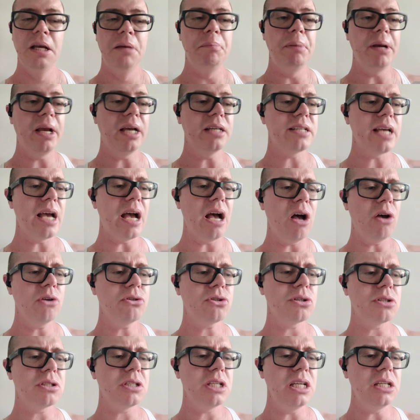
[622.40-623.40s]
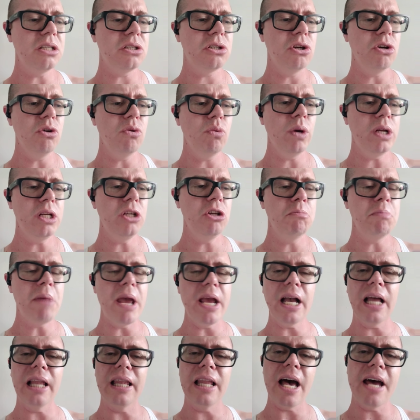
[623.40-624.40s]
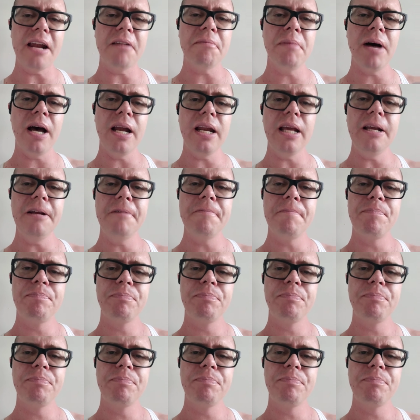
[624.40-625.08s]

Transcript: Because I also see too, when you make a lot of money,